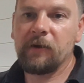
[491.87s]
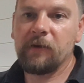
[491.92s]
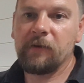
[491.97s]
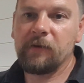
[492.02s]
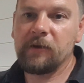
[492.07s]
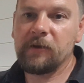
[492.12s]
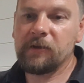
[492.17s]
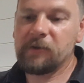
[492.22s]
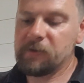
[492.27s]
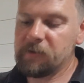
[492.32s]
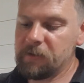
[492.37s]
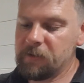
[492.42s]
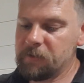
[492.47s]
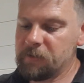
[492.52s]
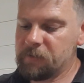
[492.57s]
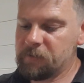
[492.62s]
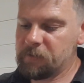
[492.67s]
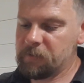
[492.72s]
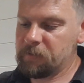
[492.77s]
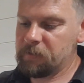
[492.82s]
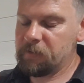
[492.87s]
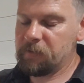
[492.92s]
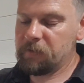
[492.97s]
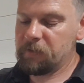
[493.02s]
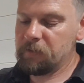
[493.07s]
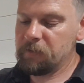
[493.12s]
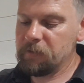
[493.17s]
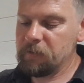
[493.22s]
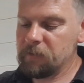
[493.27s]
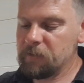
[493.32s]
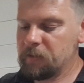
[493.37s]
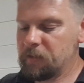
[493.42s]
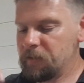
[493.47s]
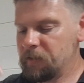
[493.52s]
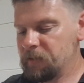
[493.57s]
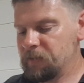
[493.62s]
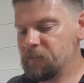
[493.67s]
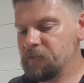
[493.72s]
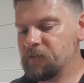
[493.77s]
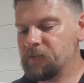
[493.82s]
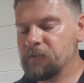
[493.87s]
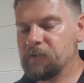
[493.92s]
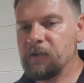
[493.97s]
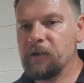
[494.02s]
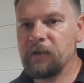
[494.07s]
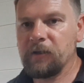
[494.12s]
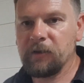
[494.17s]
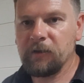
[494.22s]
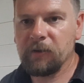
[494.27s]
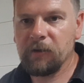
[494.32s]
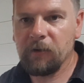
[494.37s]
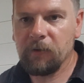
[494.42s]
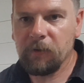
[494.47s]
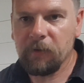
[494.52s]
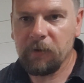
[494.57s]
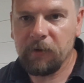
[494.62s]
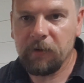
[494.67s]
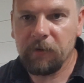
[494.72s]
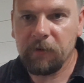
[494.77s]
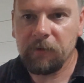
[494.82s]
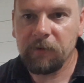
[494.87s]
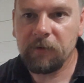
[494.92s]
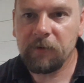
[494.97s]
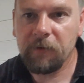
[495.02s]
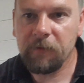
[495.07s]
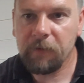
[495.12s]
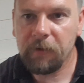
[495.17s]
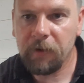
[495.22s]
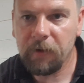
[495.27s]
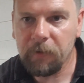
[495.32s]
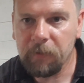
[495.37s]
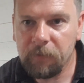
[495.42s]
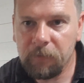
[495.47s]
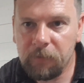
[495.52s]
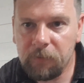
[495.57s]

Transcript: this is, and look at the stunning colour here. Look at that.